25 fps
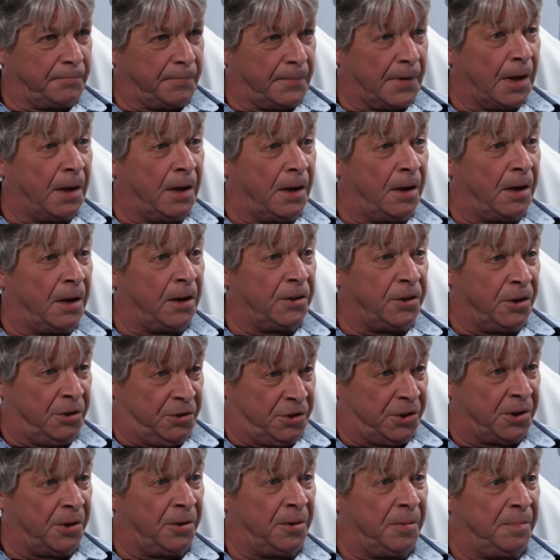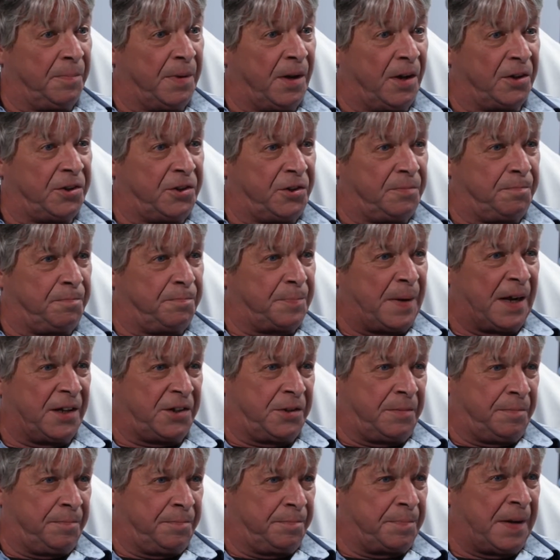I used to, but I
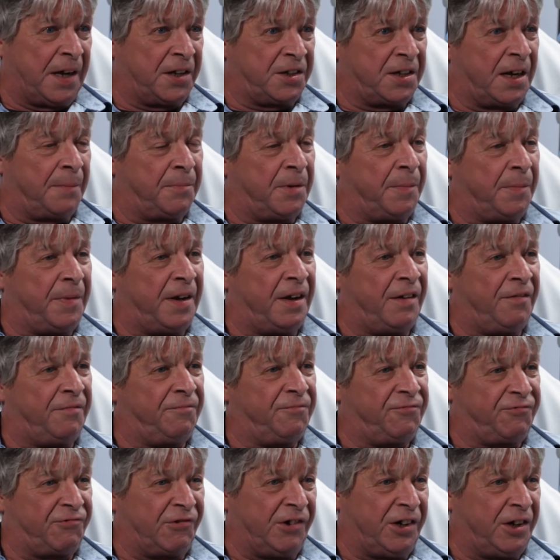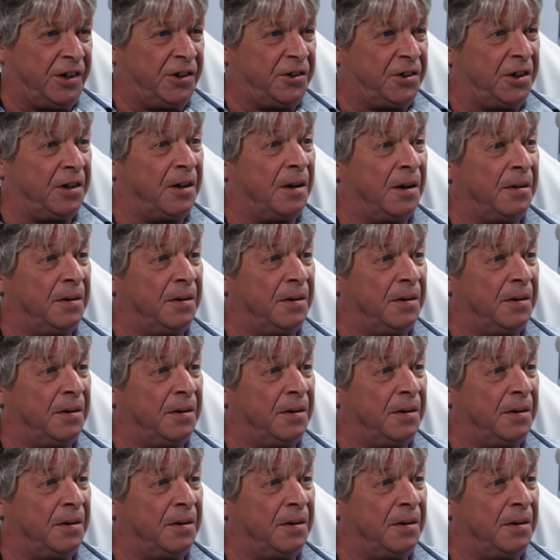packed up about 3 years ago.